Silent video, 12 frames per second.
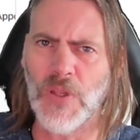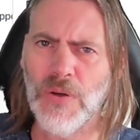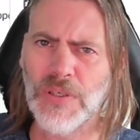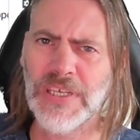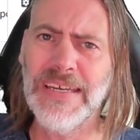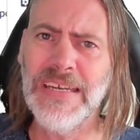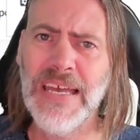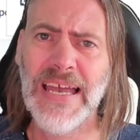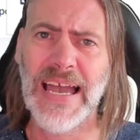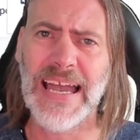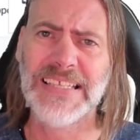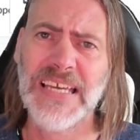Okay,
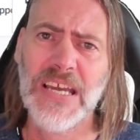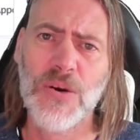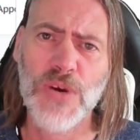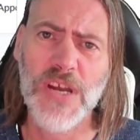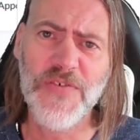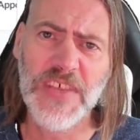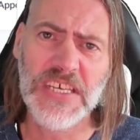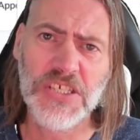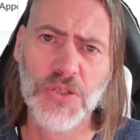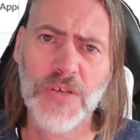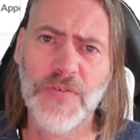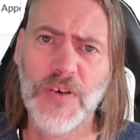and with this
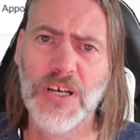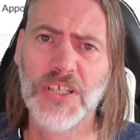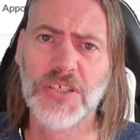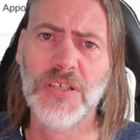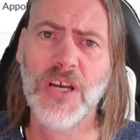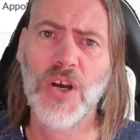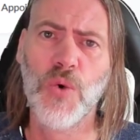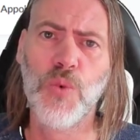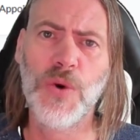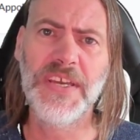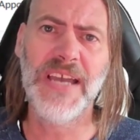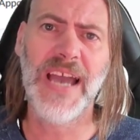new version,
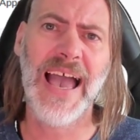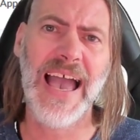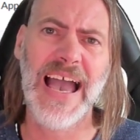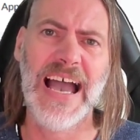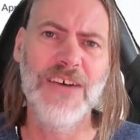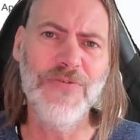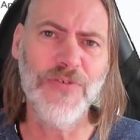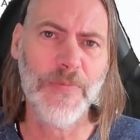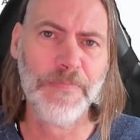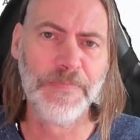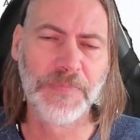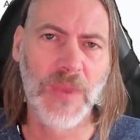we have
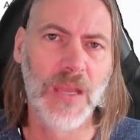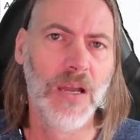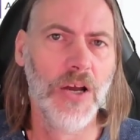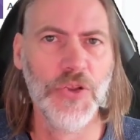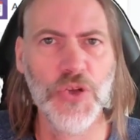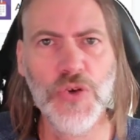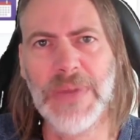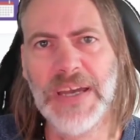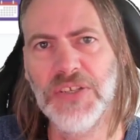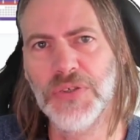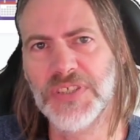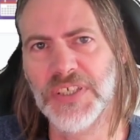a new
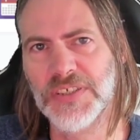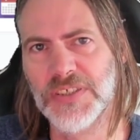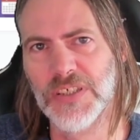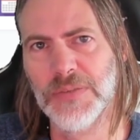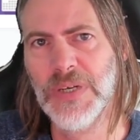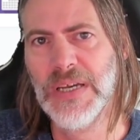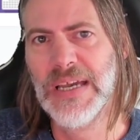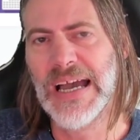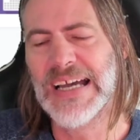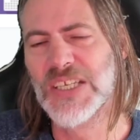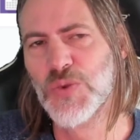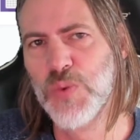menu system
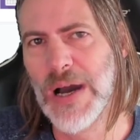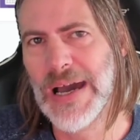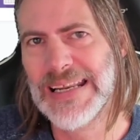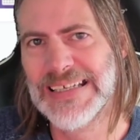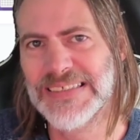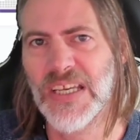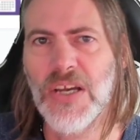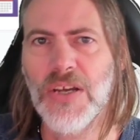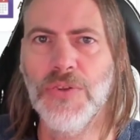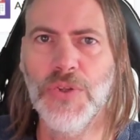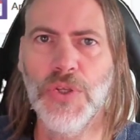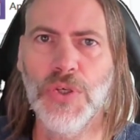as well as
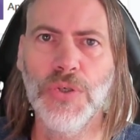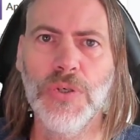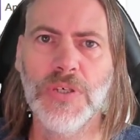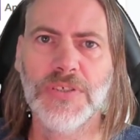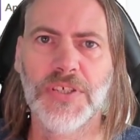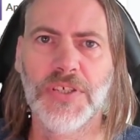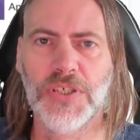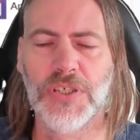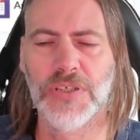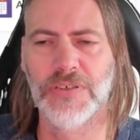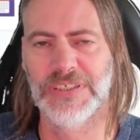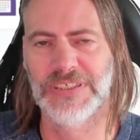new
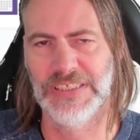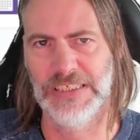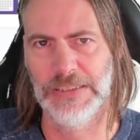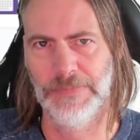security.